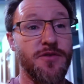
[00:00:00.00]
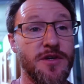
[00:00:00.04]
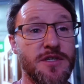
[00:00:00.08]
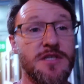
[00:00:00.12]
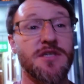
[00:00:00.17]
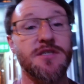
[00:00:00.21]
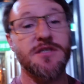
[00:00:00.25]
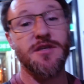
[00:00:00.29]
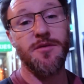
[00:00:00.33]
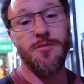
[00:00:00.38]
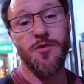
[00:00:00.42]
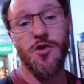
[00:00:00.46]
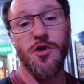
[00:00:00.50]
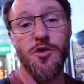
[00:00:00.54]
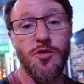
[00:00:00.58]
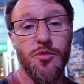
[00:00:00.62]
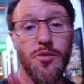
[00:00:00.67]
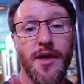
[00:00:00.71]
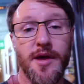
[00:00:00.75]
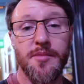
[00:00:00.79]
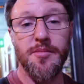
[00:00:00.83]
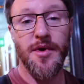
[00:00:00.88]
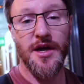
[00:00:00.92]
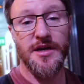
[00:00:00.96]
I see something on the
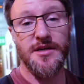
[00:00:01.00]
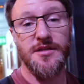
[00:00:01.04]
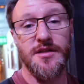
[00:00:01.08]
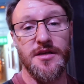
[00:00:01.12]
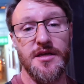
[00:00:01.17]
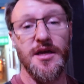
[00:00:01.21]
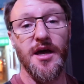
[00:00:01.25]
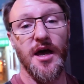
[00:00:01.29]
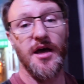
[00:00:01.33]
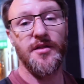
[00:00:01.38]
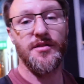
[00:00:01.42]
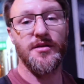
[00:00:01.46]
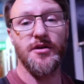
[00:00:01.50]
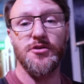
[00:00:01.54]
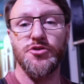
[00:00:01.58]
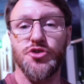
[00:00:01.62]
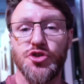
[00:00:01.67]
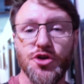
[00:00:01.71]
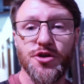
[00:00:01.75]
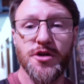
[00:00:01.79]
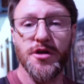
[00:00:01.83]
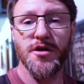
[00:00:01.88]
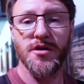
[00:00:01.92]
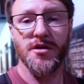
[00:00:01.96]
way back to the car, then I'll
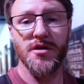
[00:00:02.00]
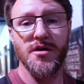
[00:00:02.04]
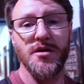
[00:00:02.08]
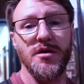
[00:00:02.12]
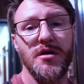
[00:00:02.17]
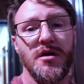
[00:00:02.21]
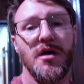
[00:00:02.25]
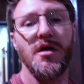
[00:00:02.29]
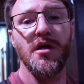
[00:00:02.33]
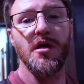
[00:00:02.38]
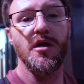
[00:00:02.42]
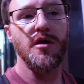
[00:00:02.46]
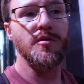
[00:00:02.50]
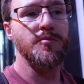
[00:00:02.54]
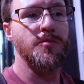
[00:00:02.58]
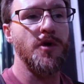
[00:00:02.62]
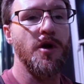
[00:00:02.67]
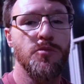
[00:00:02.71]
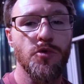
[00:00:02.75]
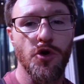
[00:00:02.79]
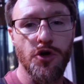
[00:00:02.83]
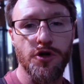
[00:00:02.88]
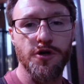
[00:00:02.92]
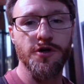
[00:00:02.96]
shoot it, but
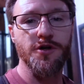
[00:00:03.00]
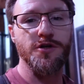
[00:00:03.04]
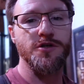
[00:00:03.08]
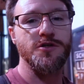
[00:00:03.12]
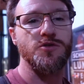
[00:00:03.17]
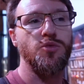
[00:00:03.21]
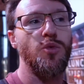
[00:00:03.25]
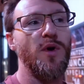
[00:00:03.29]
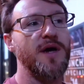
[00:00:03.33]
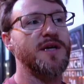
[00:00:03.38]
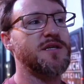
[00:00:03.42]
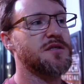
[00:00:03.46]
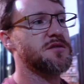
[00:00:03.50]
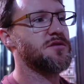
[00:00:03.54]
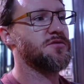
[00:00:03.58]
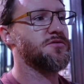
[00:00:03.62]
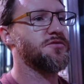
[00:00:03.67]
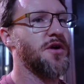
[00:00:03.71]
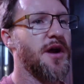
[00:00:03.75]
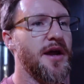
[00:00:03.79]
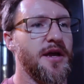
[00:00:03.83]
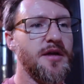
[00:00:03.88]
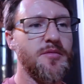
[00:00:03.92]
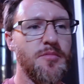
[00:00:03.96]
I'm not going to just waste the
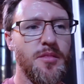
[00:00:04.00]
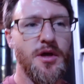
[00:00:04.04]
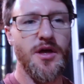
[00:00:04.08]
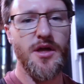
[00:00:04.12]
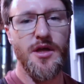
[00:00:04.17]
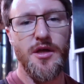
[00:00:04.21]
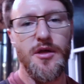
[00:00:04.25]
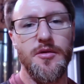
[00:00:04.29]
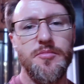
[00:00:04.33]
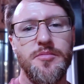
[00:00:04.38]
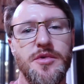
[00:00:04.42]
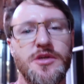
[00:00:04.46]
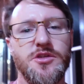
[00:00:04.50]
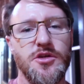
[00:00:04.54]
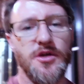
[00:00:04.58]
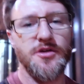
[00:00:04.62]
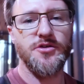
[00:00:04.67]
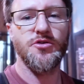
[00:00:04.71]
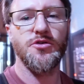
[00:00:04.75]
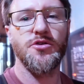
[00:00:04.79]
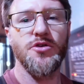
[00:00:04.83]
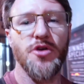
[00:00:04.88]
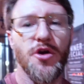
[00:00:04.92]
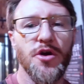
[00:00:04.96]
frame, because I
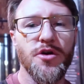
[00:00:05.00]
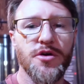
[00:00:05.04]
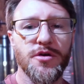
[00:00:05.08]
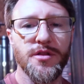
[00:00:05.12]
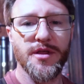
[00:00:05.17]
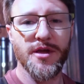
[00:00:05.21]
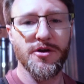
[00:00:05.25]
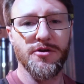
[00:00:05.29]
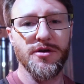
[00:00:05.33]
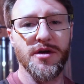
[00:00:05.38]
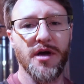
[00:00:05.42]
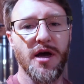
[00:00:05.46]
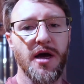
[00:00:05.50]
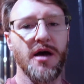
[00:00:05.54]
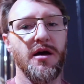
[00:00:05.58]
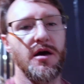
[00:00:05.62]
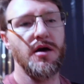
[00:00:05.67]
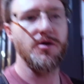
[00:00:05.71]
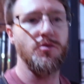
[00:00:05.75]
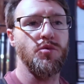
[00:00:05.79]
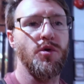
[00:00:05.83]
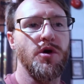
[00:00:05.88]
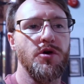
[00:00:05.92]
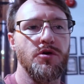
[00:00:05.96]
do know there
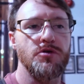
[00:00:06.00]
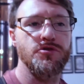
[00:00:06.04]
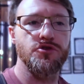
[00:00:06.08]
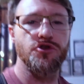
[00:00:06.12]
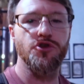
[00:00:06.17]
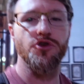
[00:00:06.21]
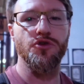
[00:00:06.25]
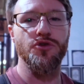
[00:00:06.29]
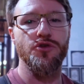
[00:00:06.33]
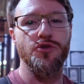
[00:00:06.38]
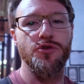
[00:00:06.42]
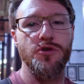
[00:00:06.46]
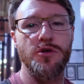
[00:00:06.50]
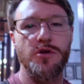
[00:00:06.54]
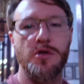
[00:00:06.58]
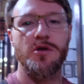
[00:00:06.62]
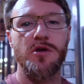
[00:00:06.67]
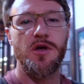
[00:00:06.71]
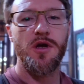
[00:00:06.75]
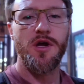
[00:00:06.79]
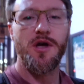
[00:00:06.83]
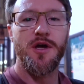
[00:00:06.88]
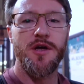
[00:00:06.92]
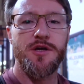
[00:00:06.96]
are 1 or 2
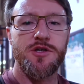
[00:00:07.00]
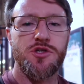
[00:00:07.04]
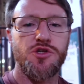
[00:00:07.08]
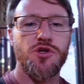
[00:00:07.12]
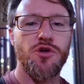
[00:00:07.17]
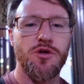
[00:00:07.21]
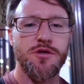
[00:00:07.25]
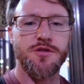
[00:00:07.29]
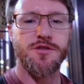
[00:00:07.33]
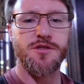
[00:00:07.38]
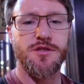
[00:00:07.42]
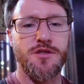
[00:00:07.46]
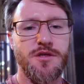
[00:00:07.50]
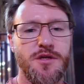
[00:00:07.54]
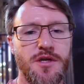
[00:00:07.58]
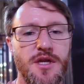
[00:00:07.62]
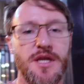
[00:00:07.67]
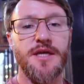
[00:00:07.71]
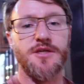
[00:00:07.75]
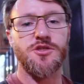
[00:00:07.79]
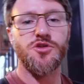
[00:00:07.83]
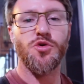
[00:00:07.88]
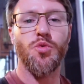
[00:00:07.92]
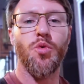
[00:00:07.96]
shots
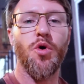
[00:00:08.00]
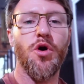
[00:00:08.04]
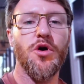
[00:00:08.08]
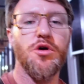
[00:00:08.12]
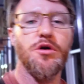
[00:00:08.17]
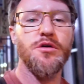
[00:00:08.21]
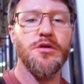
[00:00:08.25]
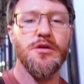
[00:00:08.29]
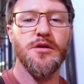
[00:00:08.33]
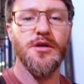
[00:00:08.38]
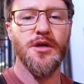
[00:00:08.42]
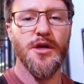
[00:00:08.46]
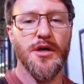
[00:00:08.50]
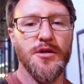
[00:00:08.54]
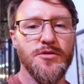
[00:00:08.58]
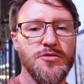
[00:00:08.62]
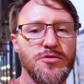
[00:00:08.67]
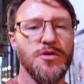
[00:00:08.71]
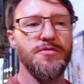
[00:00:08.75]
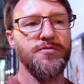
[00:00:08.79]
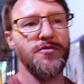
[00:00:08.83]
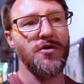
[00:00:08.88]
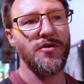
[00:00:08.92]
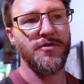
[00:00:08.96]
near Toowong,
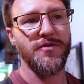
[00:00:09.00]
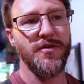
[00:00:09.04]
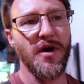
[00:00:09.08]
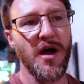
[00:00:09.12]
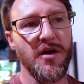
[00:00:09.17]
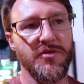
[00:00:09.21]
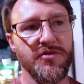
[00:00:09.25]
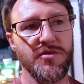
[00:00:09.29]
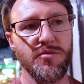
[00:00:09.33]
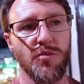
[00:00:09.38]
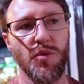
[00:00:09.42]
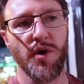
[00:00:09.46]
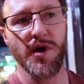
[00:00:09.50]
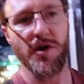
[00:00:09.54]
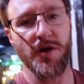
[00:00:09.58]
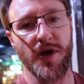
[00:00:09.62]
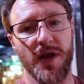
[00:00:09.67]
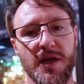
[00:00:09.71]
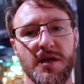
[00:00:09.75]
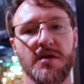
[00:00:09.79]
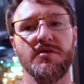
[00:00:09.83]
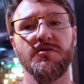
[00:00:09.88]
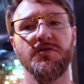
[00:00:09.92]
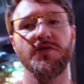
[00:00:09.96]
sort of not far from where I
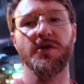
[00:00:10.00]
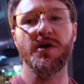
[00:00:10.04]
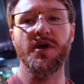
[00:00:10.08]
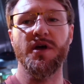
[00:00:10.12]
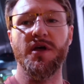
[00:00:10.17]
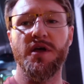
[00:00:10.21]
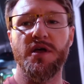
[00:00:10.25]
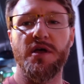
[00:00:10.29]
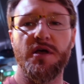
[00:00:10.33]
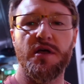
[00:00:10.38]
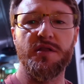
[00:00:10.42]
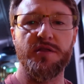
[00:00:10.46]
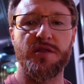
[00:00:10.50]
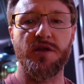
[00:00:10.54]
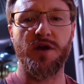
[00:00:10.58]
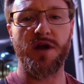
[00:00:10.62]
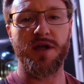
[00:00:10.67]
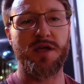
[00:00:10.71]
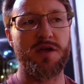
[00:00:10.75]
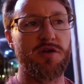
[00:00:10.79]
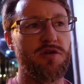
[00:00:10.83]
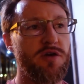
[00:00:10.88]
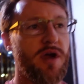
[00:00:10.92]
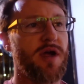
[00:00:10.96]
live, that I
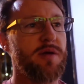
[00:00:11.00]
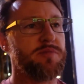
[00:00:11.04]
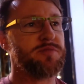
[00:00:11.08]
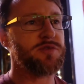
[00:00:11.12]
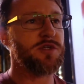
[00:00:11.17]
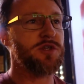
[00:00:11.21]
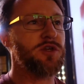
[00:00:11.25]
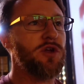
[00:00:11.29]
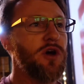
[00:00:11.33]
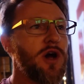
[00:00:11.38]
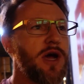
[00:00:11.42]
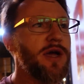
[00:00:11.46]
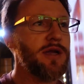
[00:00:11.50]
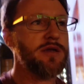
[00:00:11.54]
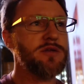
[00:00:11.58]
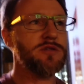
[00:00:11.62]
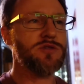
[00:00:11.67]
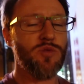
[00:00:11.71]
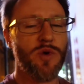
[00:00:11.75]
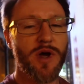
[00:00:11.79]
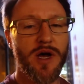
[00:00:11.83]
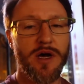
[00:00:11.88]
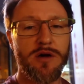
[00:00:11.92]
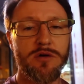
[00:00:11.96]
can grab tonight as
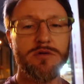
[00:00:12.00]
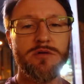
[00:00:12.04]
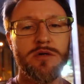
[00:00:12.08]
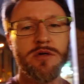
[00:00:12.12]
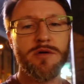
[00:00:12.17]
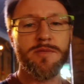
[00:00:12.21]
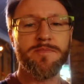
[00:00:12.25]
well,